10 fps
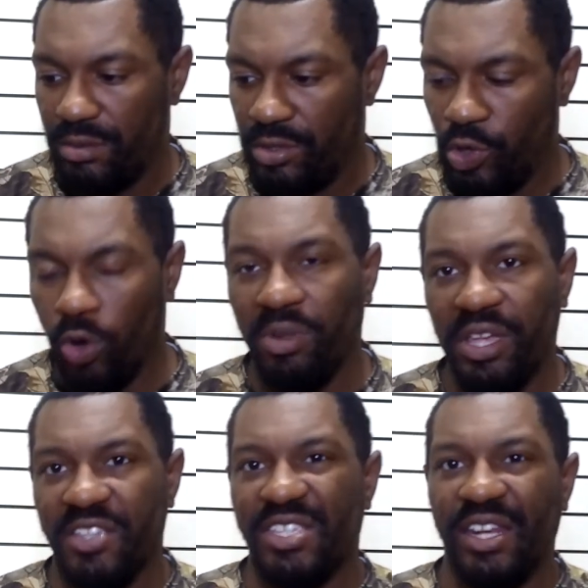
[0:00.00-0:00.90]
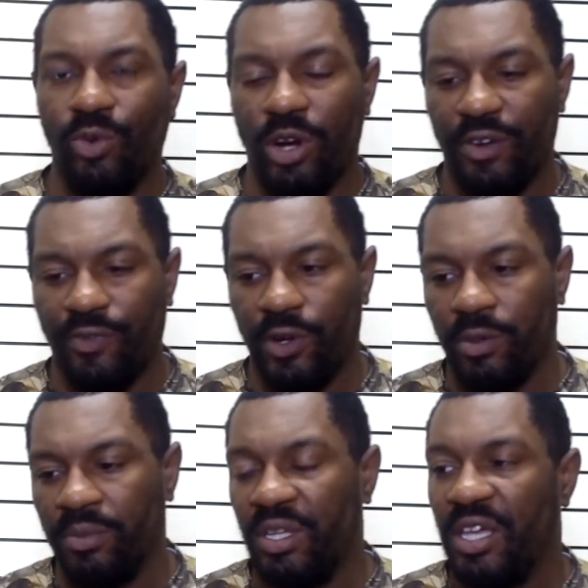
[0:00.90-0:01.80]
Normally it's anywhere
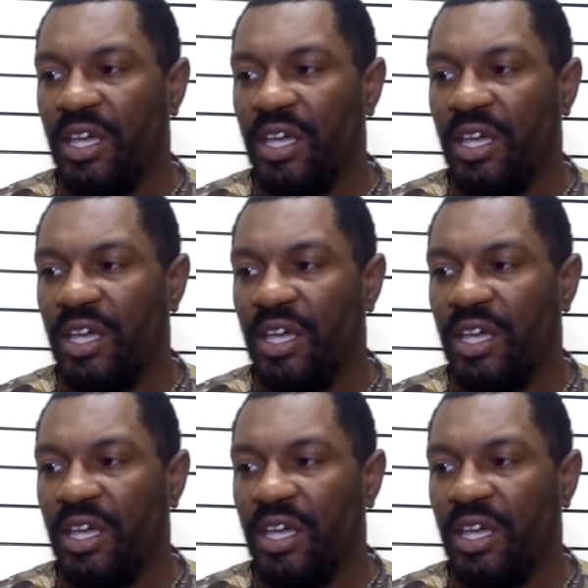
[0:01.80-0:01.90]
from